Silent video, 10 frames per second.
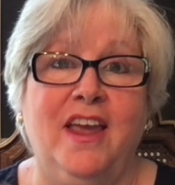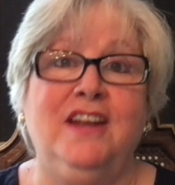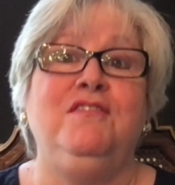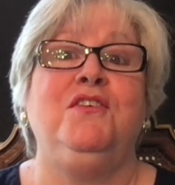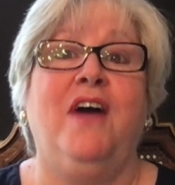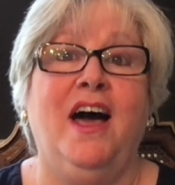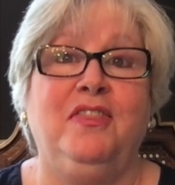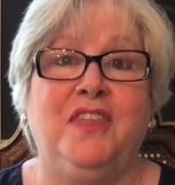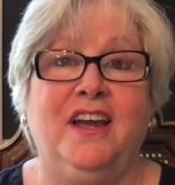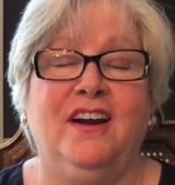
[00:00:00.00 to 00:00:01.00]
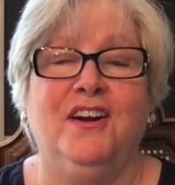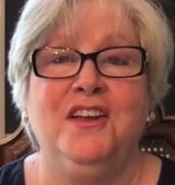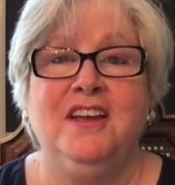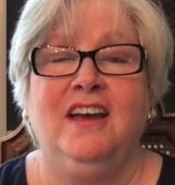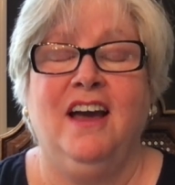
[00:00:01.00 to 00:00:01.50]
any of you out there
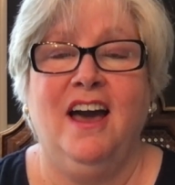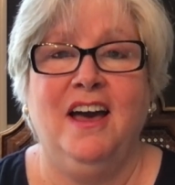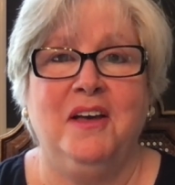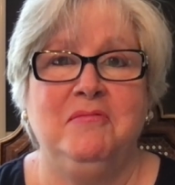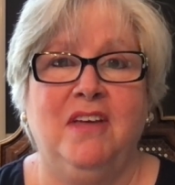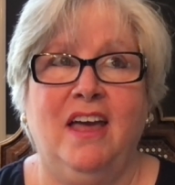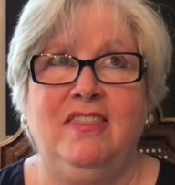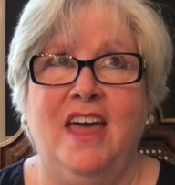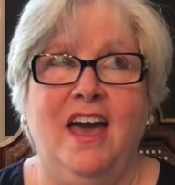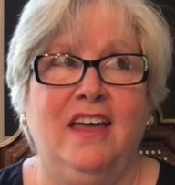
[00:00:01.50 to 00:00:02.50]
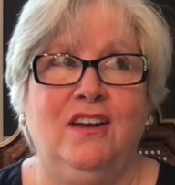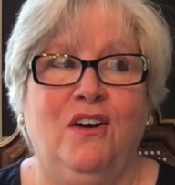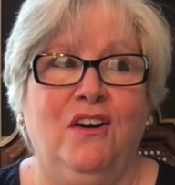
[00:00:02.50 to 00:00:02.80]
that